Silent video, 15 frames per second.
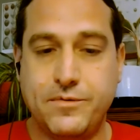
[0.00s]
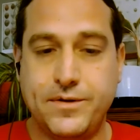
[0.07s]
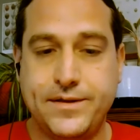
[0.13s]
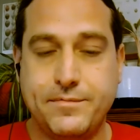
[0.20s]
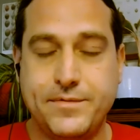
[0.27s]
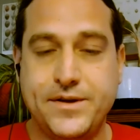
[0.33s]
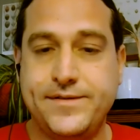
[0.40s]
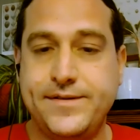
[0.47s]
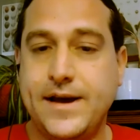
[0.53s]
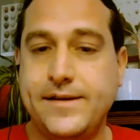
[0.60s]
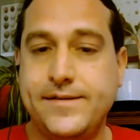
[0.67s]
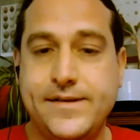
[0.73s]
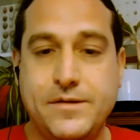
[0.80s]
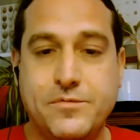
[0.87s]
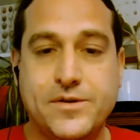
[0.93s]
with
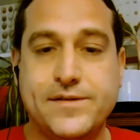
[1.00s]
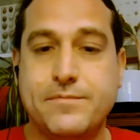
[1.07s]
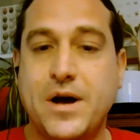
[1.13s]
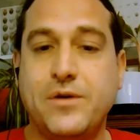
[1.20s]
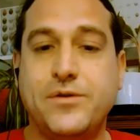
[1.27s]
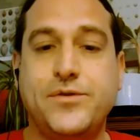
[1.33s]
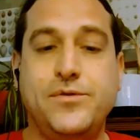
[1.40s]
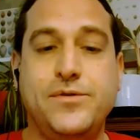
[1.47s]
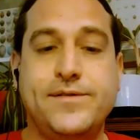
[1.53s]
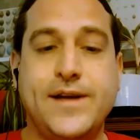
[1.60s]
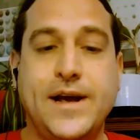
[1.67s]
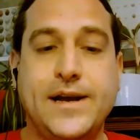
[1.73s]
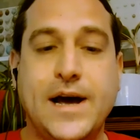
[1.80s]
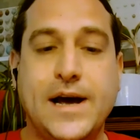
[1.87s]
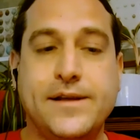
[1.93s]
WCAC was about
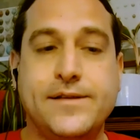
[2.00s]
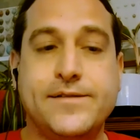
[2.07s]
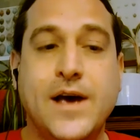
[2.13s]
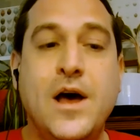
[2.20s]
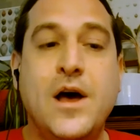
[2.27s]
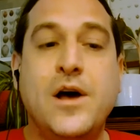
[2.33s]
Tuesday nights.